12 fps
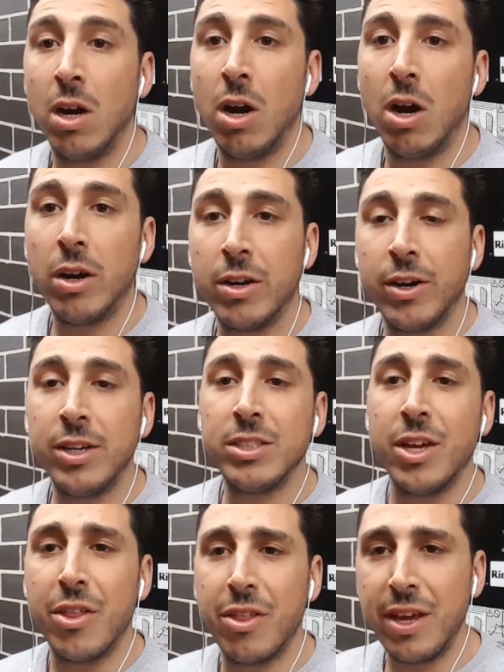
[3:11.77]
Alright guys,
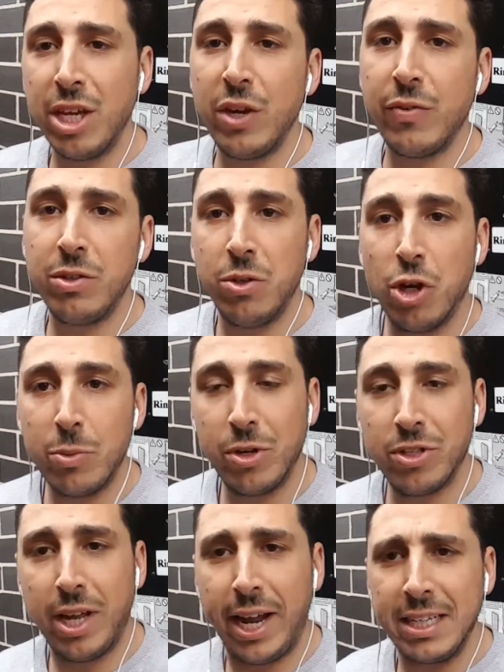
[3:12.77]
so thank you for joining me
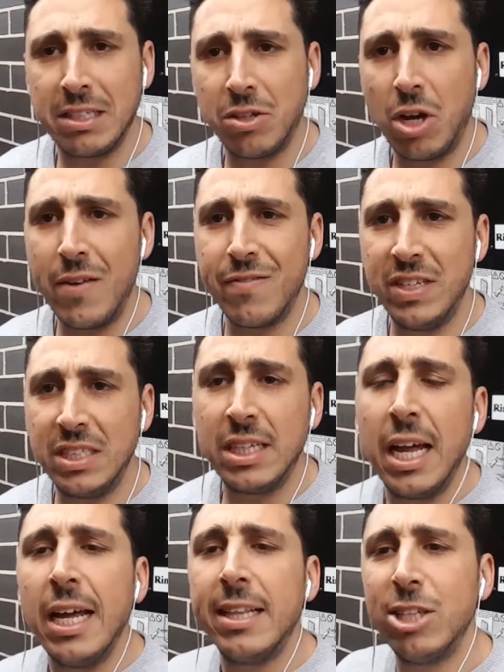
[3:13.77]
on today's site visit.
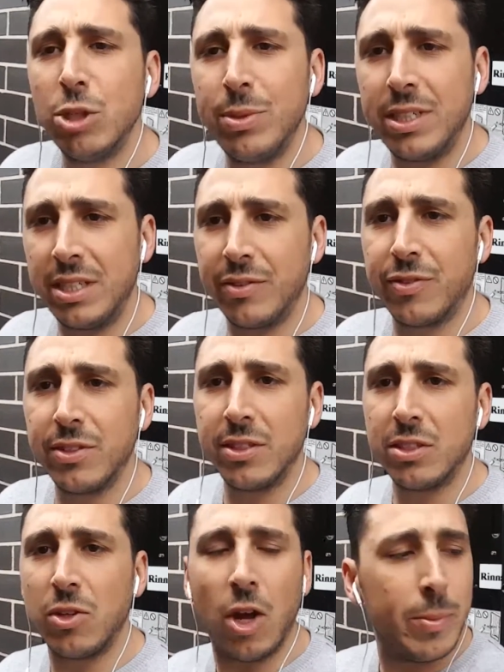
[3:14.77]
A little bit different
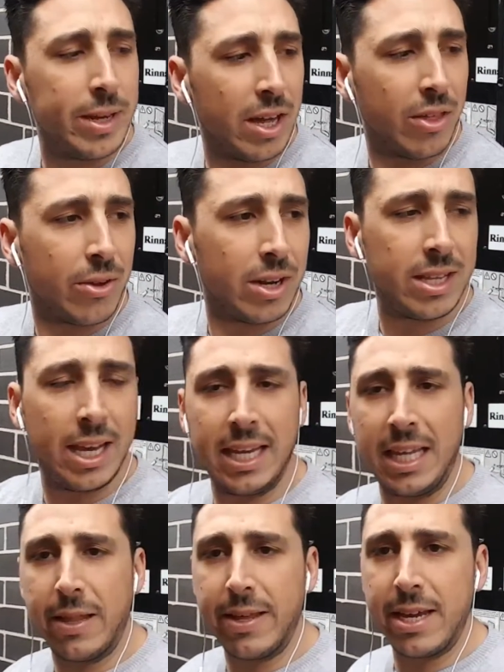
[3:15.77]
this time here. I thought I'd take you
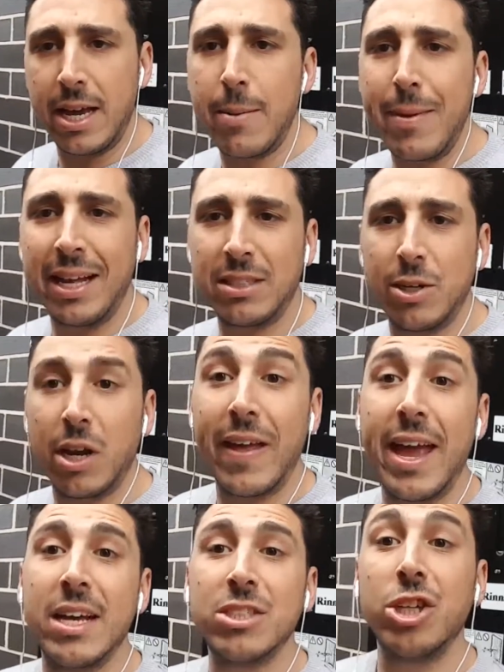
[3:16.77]
down the outside of the
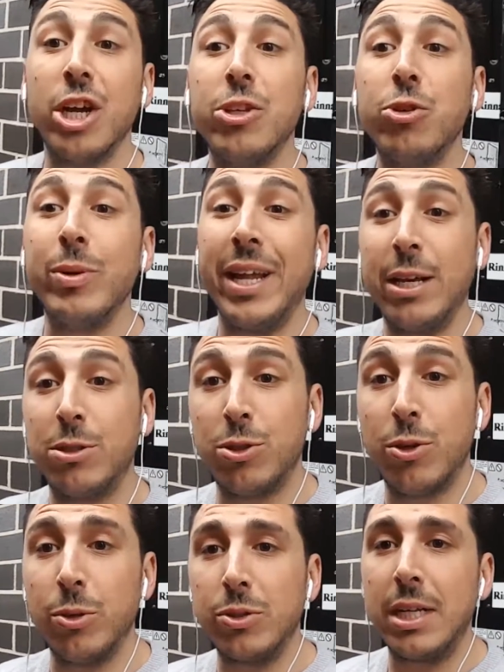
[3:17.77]
house, show you a little bit of
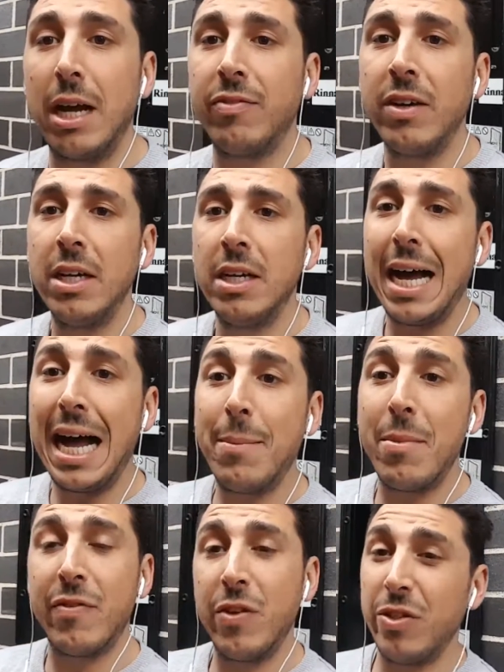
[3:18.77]
external stuff.
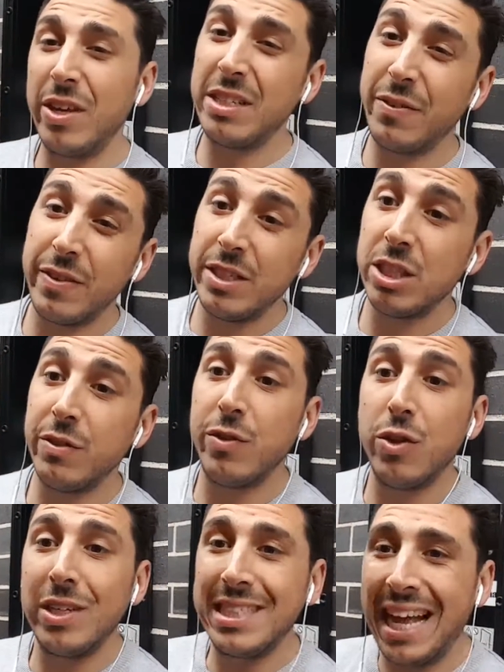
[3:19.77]
A few things are finished, a
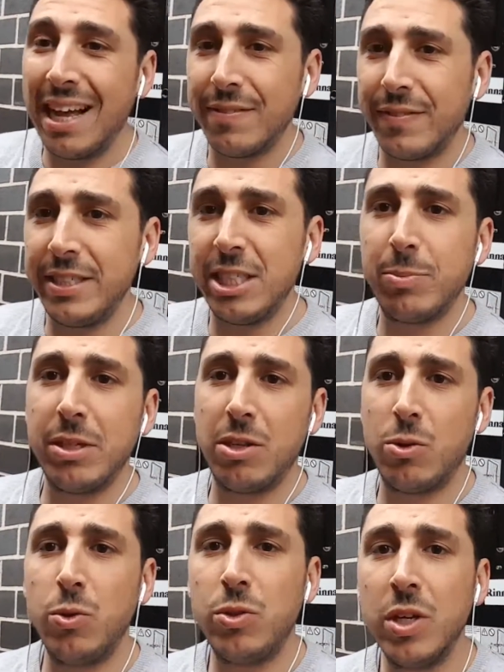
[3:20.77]
few things aren't finished, but it's
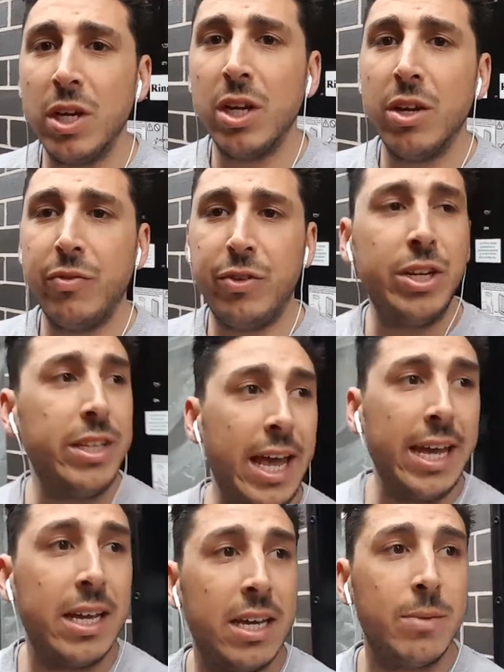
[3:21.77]
good for you to
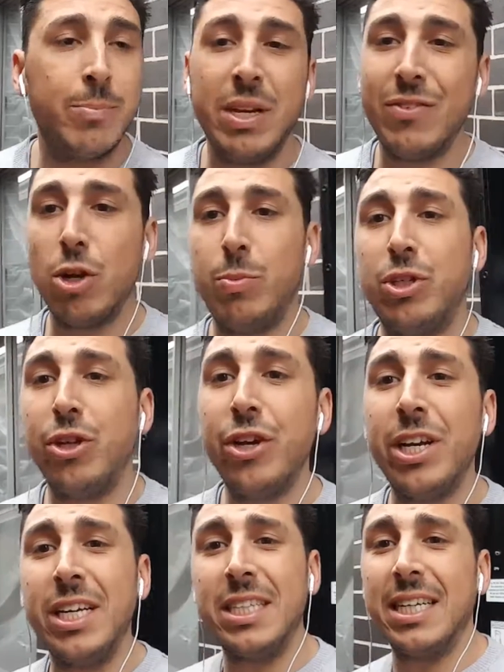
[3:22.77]
take a bit of an
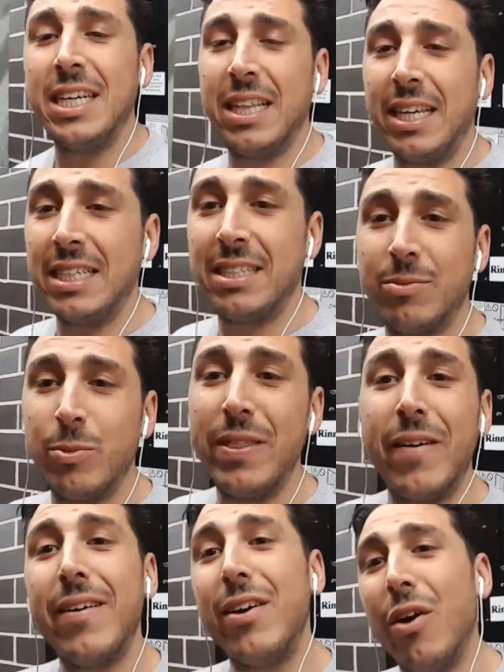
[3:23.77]
opportunity to see things when
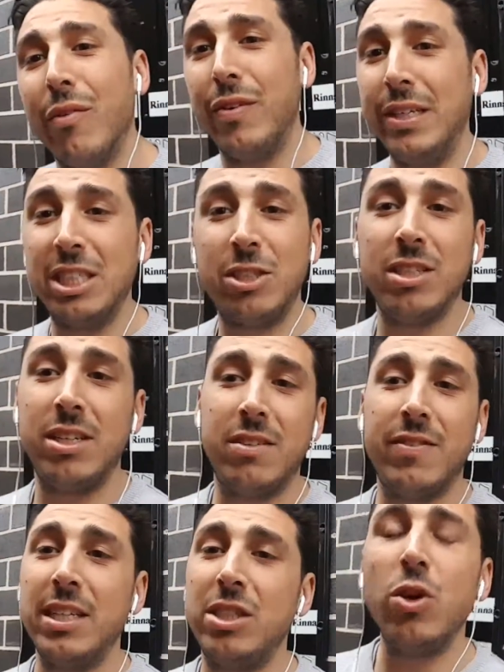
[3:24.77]
they're not finished, because let's
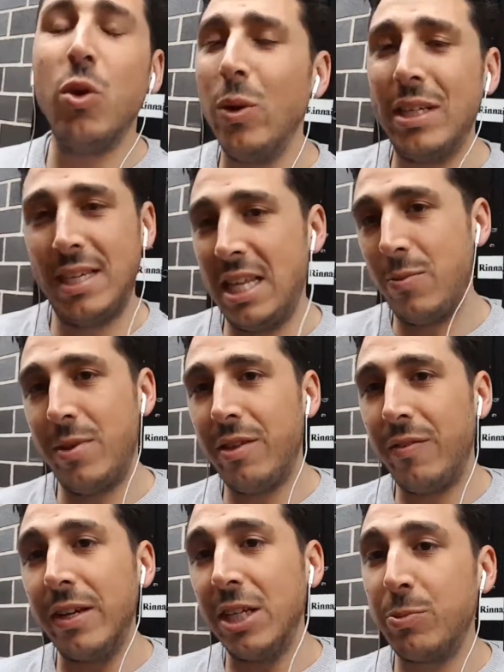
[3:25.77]
face it, you always see them when they're
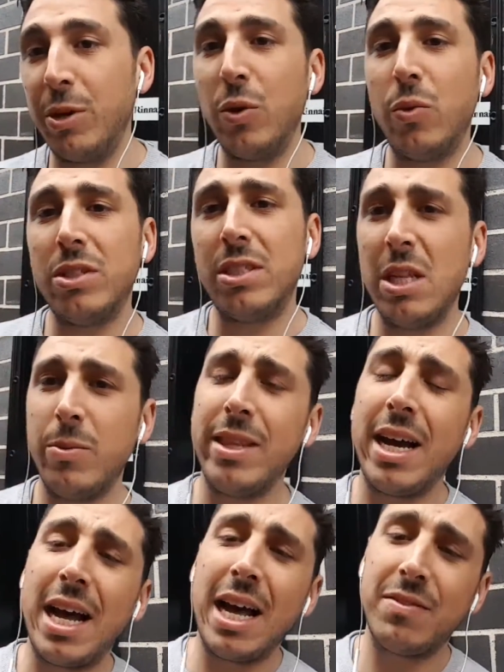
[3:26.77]
finished, but you want to see them when
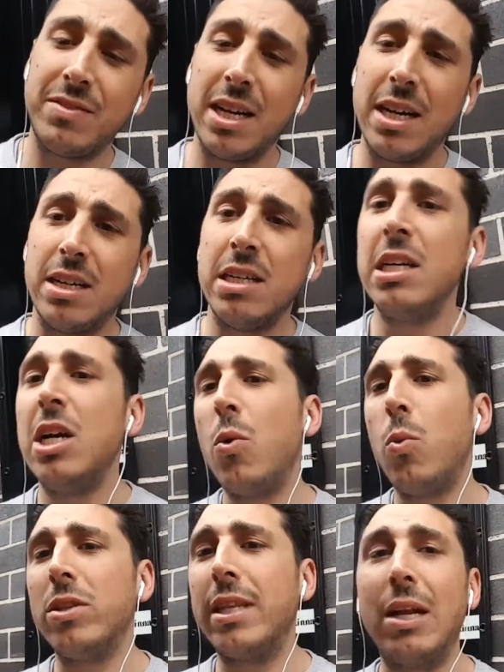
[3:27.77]
they're half done,
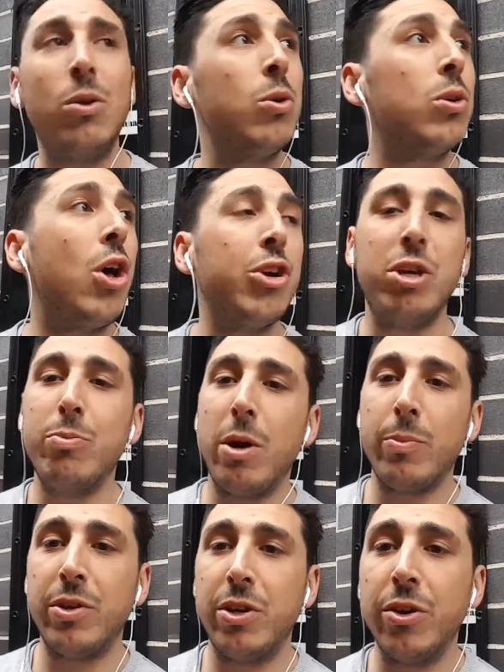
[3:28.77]
what they look like. You
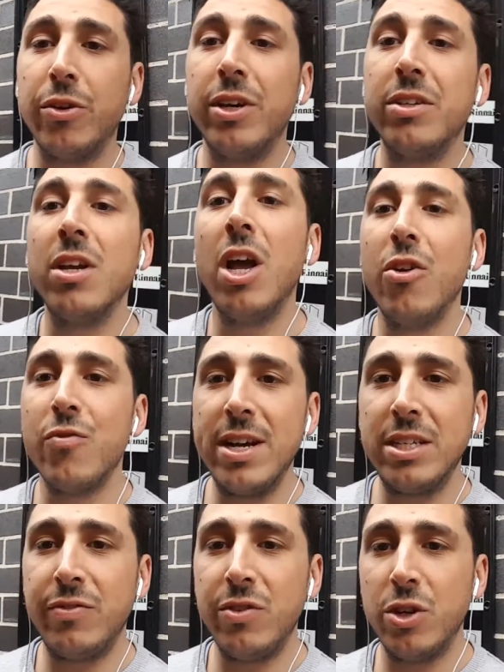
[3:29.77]
might be curious,
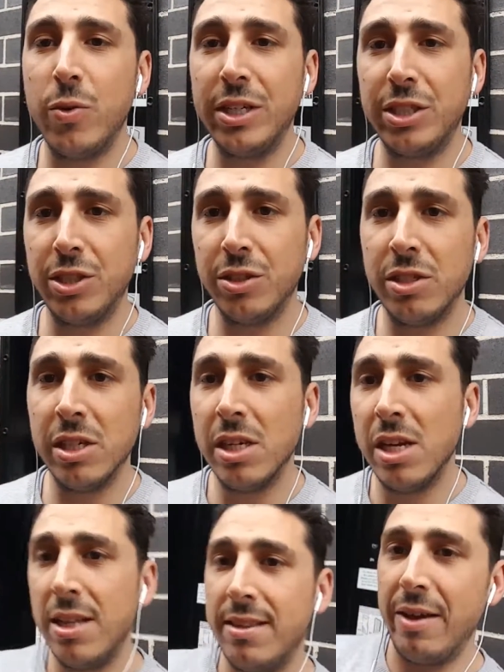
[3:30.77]
raise a few questions.
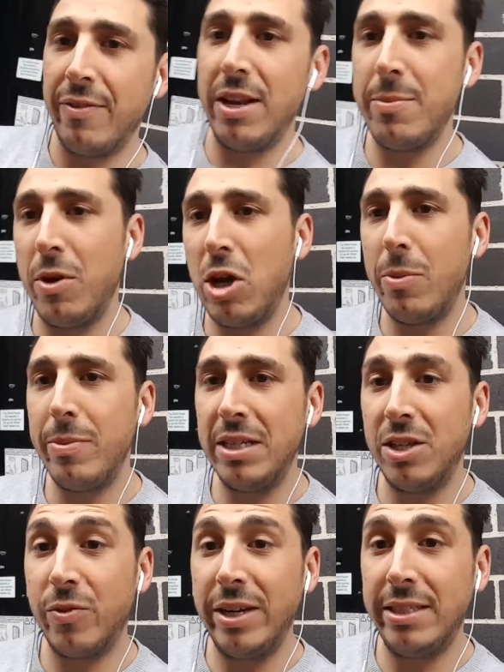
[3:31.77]
Definitely behind me is
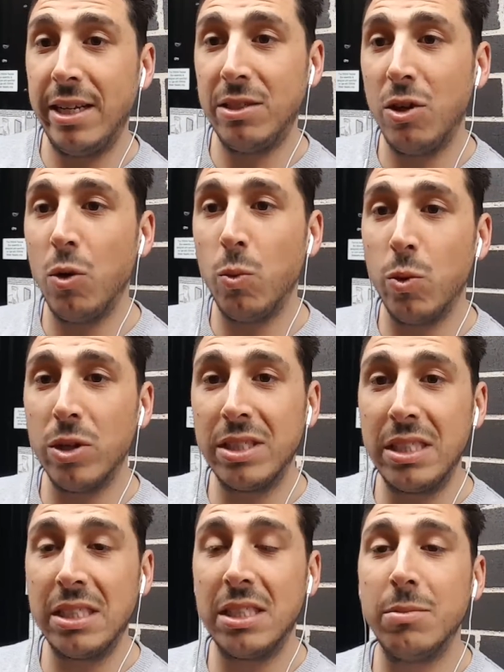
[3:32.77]
the recessed hot water
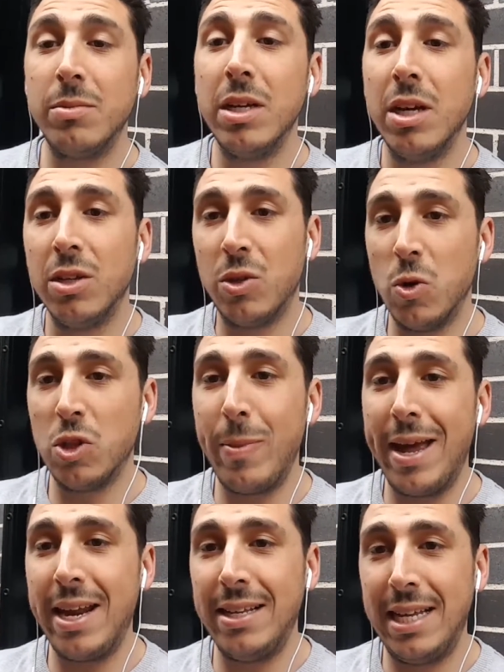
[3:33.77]
system. Talked
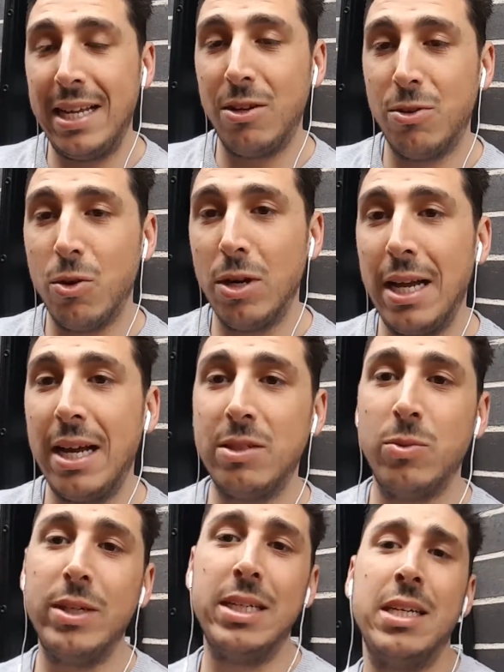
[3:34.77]
about it in Tender Talk
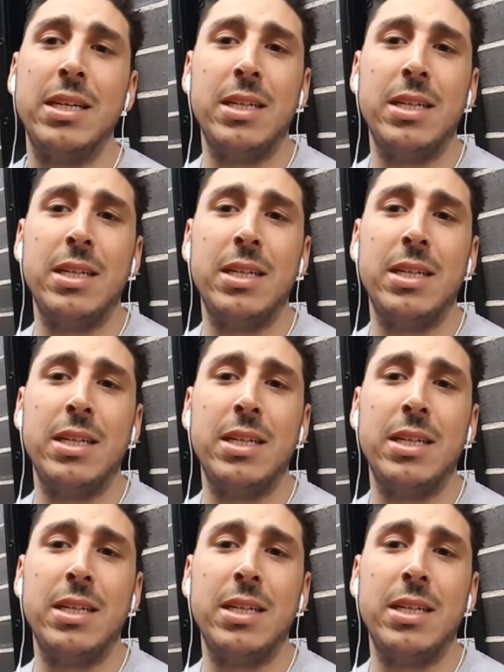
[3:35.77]
last week.